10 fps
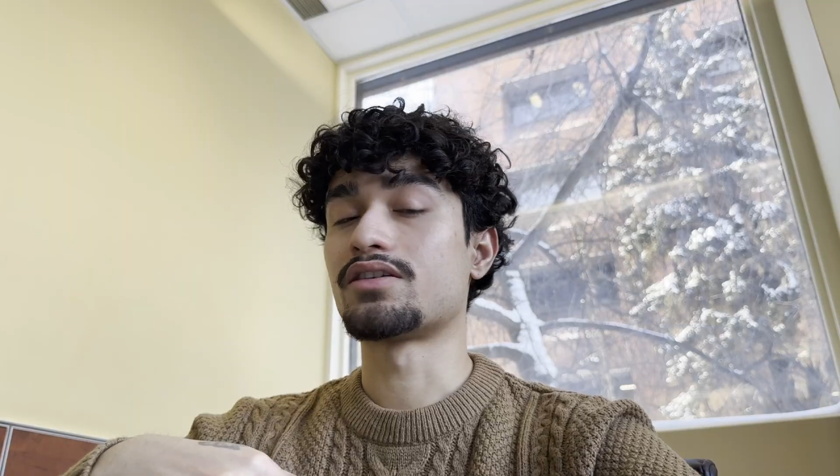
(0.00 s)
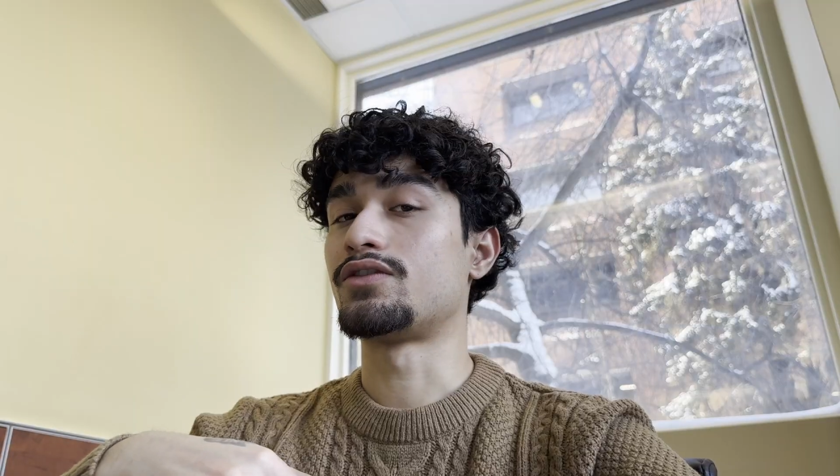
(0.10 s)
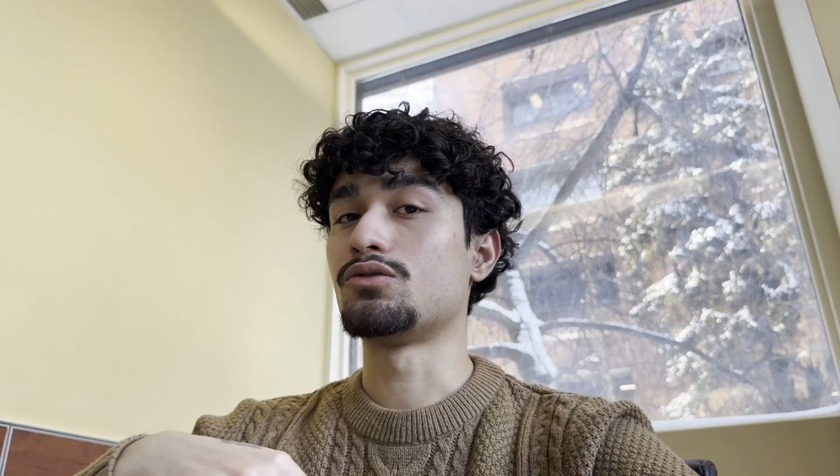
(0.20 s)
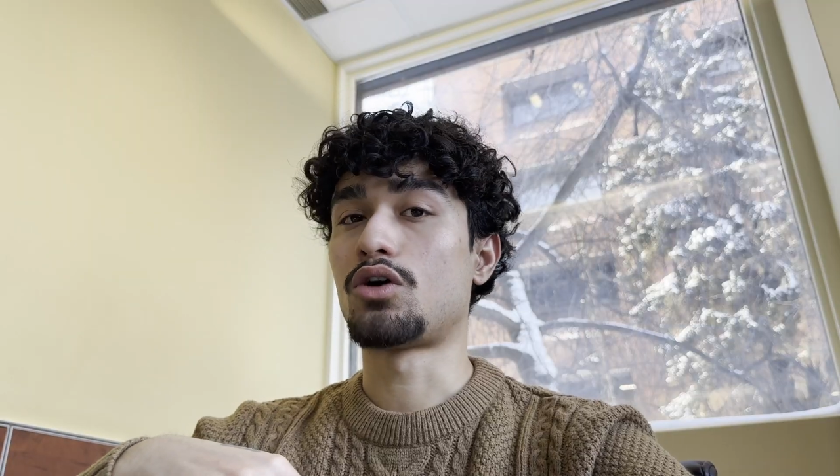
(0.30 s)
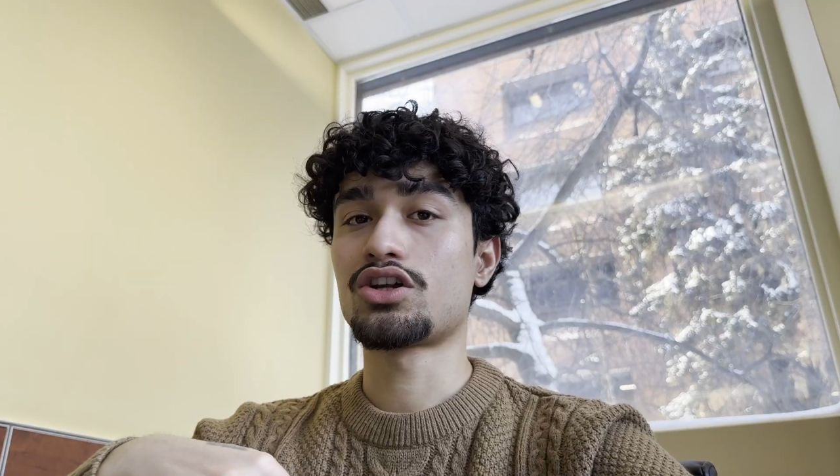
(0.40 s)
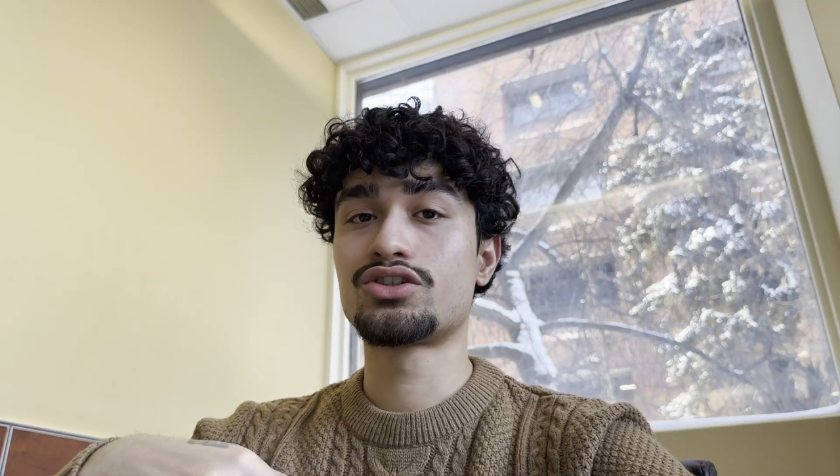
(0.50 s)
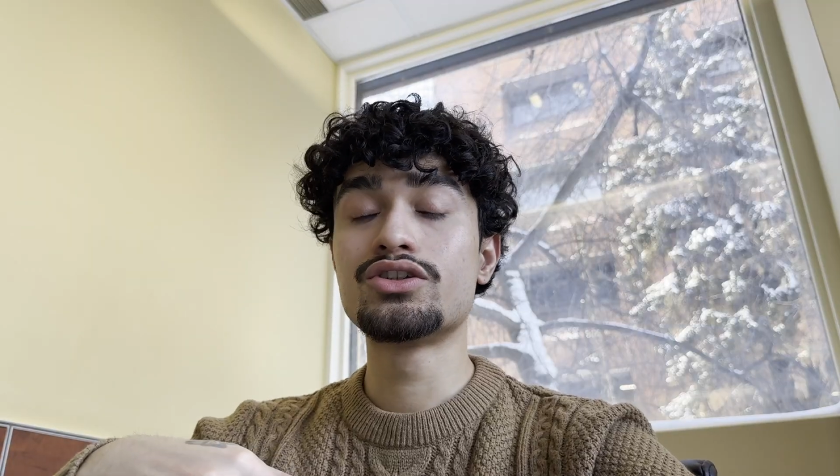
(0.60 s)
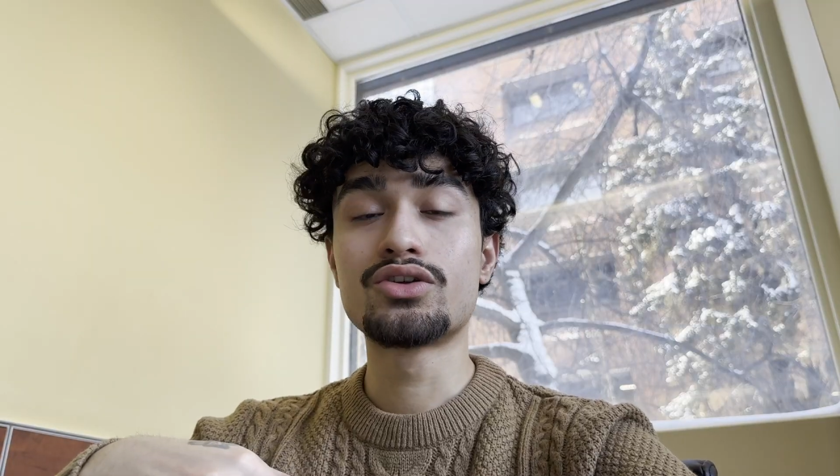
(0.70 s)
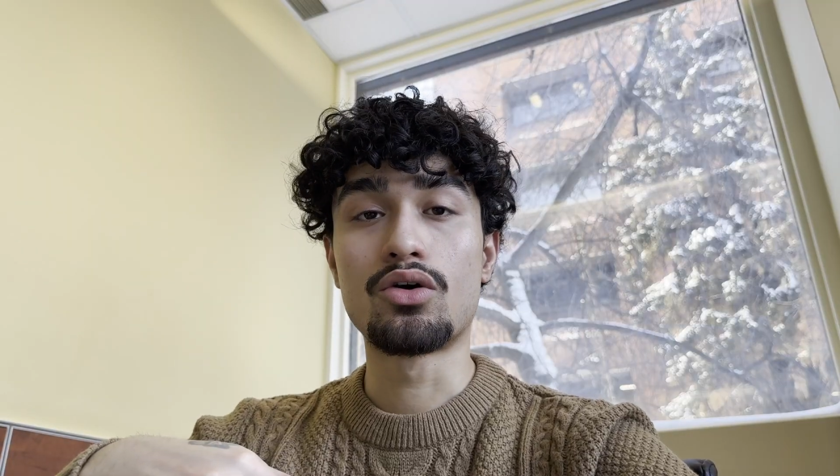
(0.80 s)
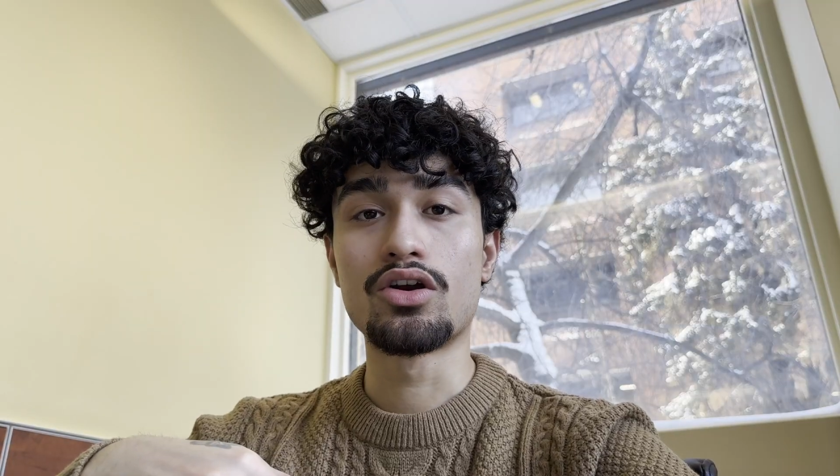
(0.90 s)
if you watch
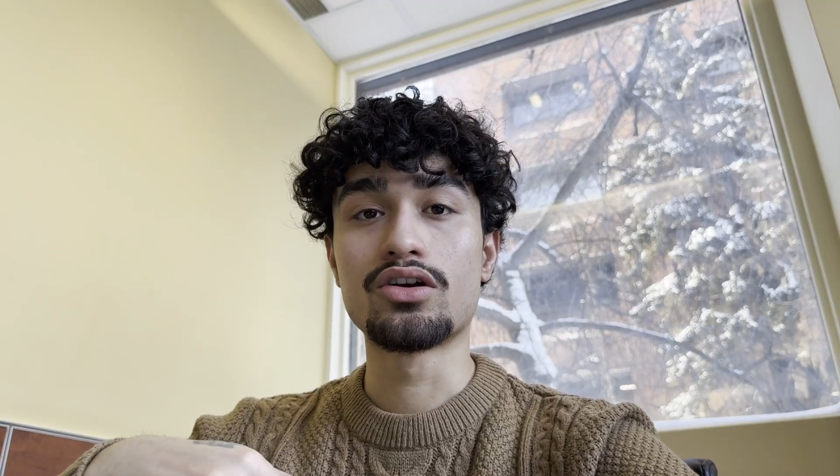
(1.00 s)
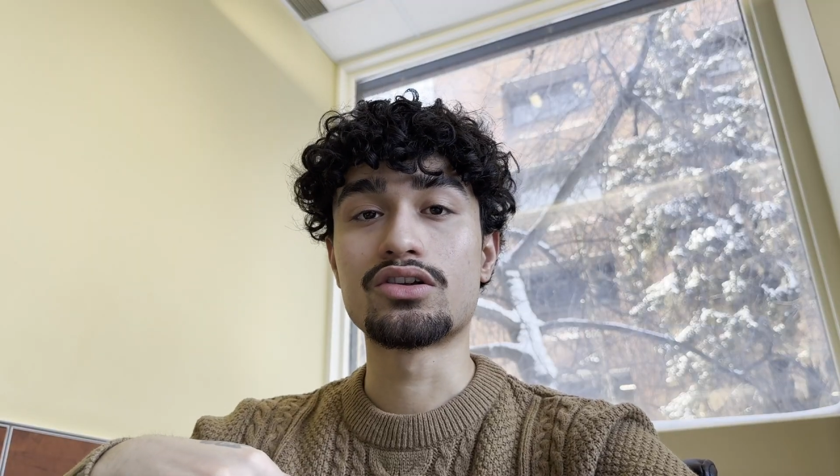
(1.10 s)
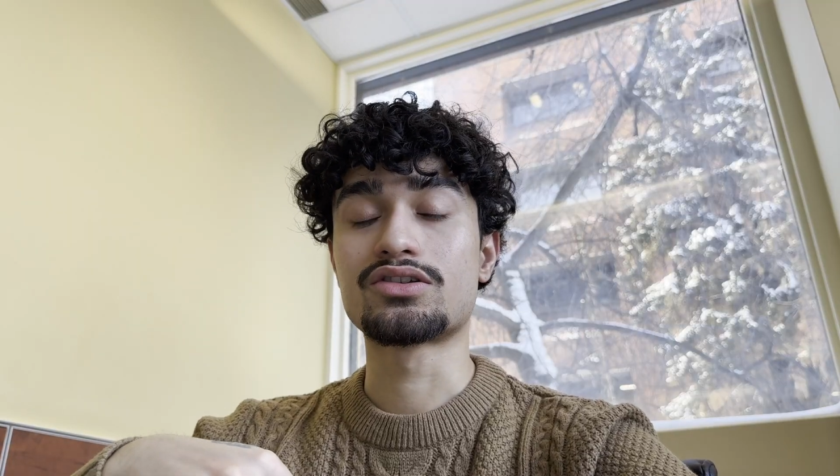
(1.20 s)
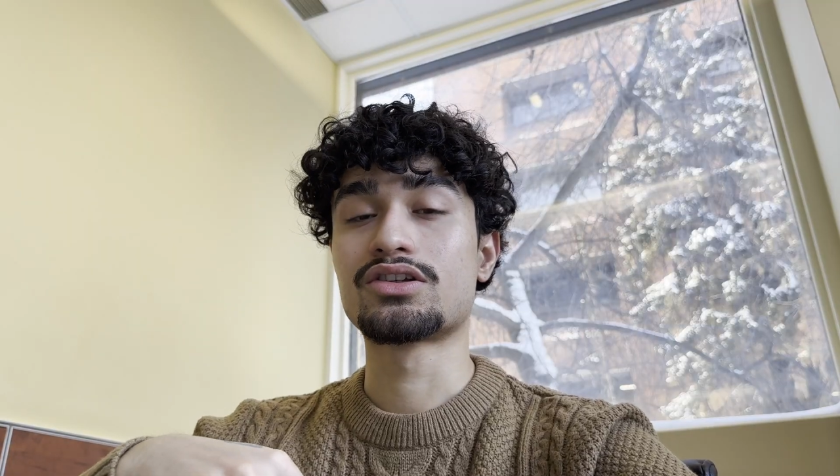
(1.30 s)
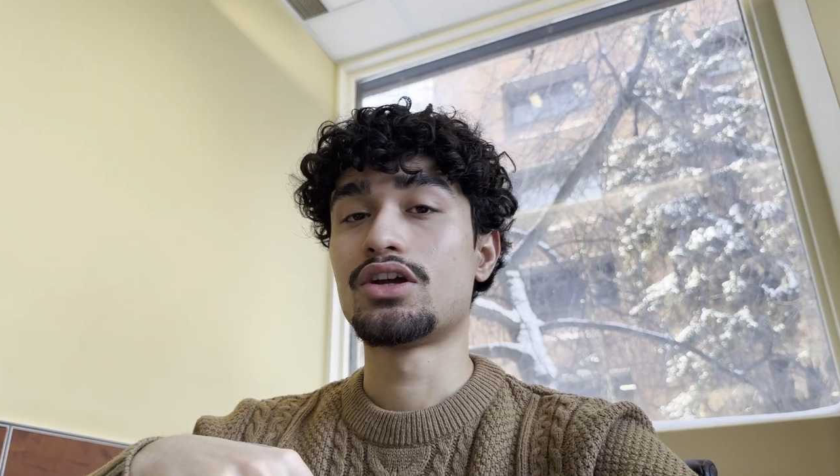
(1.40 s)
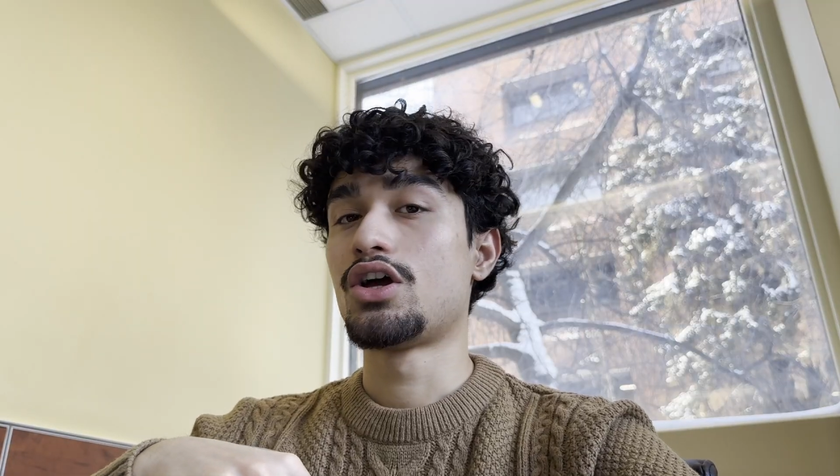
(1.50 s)
tutorials,